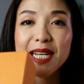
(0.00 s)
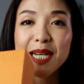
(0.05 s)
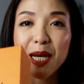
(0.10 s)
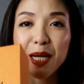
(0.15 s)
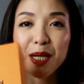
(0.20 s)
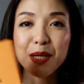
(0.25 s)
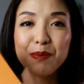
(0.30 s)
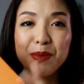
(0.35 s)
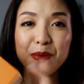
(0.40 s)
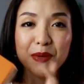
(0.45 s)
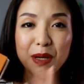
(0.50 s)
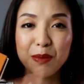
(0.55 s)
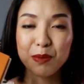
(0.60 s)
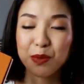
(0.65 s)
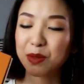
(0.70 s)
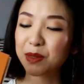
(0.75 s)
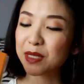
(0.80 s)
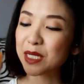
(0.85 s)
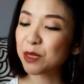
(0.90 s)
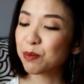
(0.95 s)
other item
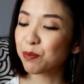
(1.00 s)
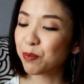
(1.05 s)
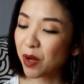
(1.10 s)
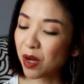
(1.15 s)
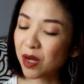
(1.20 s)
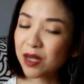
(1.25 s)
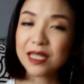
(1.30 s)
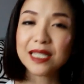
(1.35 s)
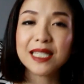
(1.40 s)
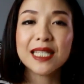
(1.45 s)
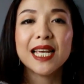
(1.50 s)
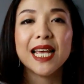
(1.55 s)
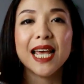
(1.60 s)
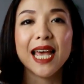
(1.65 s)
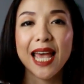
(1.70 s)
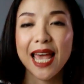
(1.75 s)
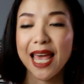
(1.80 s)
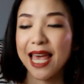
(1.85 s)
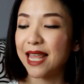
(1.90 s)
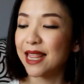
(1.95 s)
comes in this box,
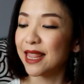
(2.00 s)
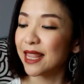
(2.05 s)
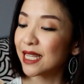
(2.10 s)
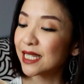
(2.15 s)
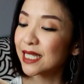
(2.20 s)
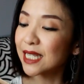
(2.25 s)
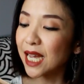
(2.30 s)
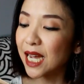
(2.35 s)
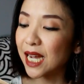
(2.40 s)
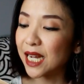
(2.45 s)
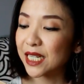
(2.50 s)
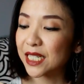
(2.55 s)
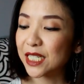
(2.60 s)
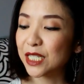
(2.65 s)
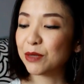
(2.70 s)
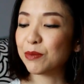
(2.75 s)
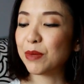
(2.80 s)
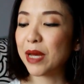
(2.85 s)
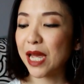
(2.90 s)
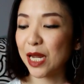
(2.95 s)
and this
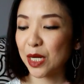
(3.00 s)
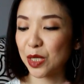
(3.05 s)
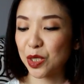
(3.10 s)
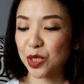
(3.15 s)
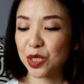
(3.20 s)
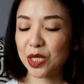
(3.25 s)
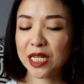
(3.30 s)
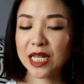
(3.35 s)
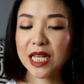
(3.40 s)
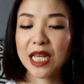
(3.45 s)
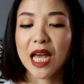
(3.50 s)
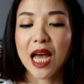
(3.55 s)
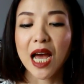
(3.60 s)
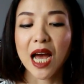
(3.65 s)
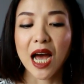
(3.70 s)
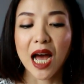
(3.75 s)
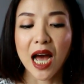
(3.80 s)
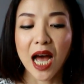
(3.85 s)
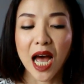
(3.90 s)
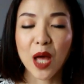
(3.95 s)
item actually
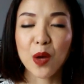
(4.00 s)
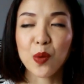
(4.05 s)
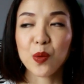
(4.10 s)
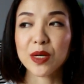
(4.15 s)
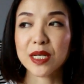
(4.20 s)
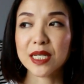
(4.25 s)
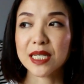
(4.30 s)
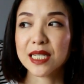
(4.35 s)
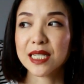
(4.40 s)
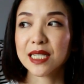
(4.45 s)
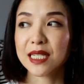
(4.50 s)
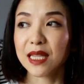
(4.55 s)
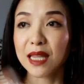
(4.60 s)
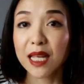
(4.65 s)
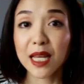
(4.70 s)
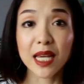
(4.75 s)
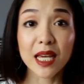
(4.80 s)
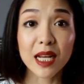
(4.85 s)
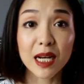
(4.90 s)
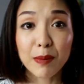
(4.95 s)
I was
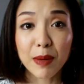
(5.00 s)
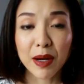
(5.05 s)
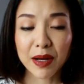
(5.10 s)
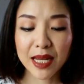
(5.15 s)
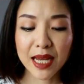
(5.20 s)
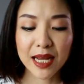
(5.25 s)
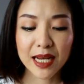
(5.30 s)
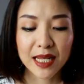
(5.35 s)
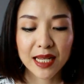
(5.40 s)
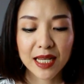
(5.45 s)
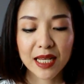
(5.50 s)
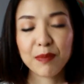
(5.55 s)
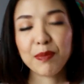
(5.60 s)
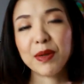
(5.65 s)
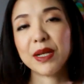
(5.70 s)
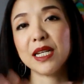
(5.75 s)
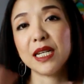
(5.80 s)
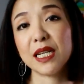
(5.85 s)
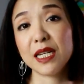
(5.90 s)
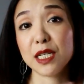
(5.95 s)
thinking about getting it
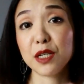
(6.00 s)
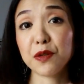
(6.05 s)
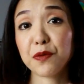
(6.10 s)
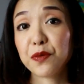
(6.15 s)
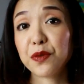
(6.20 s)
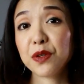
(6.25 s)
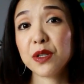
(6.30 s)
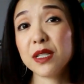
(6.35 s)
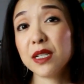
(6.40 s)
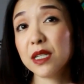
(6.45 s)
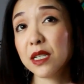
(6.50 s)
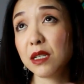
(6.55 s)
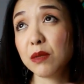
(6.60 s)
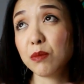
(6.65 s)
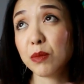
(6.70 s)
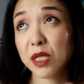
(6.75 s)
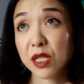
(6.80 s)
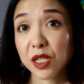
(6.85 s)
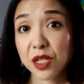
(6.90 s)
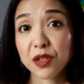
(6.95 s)
but in a different
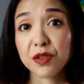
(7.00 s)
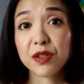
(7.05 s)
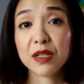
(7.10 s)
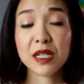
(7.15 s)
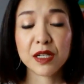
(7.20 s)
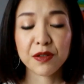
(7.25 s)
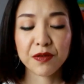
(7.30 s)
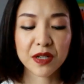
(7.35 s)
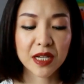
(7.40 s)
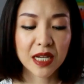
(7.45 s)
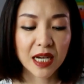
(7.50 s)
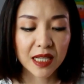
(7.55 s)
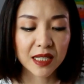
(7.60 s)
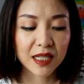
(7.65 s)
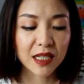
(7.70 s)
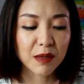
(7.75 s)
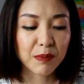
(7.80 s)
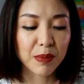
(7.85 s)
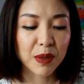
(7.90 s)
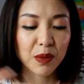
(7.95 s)
material and different
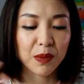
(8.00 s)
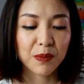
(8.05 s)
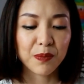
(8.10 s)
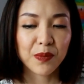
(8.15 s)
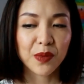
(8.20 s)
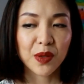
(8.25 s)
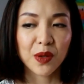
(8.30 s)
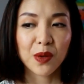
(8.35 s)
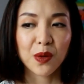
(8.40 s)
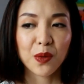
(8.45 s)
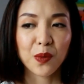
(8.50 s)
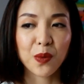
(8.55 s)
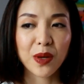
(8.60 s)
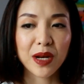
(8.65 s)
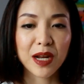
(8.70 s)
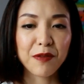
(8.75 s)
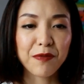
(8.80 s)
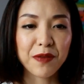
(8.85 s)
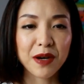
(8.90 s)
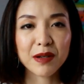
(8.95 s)
color, but when
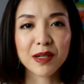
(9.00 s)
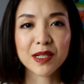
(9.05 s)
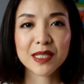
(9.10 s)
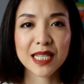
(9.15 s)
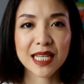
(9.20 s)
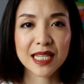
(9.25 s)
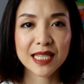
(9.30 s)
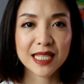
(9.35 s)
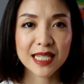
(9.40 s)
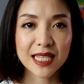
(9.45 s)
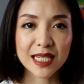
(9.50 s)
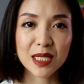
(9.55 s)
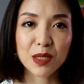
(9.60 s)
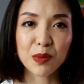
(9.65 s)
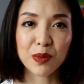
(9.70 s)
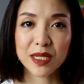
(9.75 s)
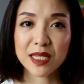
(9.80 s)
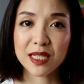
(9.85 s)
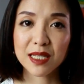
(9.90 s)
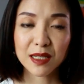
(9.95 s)
I found out that this
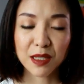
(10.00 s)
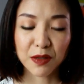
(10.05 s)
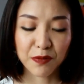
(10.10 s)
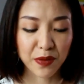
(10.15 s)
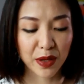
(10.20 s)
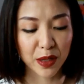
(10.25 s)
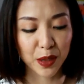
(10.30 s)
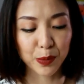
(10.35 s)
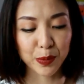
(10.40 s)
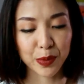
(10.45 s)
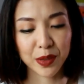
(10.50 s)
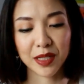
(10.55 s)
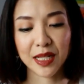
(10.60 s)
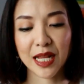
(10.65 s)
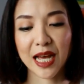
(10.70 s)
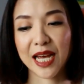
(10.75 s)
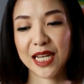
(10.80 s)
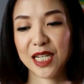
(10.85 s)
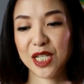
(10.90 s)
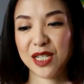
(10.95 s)
was still available,
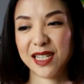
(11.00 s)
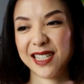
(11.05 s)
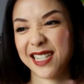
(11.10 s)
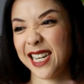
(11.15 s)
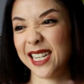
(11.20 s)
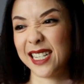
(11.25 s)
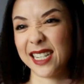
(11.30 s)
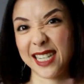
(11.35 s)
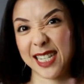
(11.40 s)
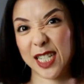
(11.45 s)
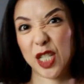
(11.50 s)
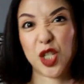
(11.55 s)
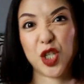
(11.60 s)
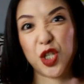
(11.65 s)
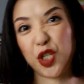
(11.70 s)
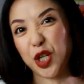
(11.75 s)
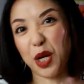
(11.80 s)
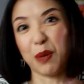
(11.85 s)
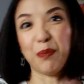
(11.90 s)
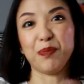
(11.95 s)
I kind of like
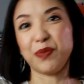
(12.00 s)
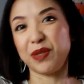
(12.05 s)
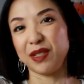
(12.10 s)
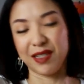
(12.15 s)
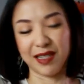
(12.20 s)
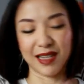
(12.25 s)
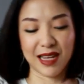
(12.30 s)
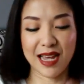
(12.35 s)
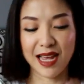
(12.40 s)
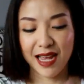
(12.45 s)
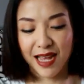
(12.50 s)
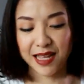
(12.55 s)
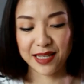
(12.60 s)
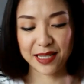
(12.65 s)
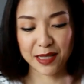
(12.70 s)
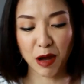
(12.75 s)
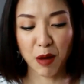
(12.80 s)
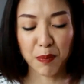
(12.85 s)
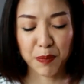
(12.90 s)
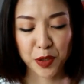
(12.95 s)
jumped at
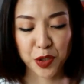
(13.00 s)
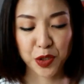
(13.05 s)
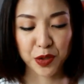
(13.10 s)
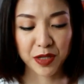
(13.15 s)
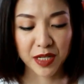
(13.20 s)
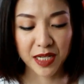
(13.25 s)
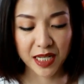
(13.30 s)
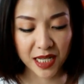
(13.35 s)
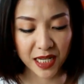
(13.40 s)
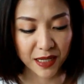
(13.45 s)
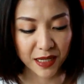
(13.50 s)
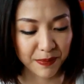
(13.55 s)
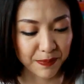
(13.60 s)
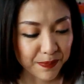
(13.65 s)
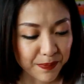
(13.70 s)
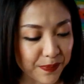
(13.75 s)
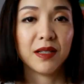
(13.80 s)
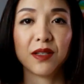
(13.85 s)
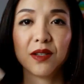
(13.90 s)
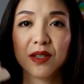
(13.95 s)
the opportunity.
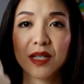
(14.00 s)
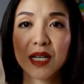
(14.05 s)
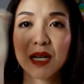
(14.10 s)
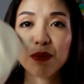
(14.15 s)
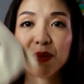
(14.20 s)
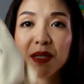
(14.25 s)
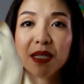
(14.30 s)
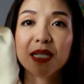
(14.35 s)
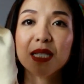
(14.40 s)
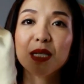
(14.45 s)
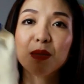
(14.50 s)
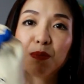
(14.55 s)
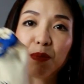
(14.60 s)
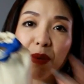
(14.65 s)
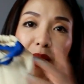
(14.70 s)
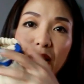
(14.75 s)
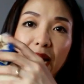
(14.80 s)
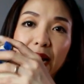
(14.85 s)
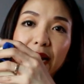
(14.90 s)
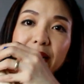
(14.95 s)
It comes in this
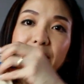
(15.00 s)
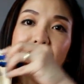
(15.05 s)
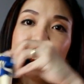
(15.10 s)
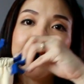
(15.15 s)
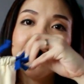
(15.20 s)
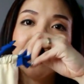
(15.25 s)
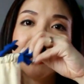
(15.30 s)
bag.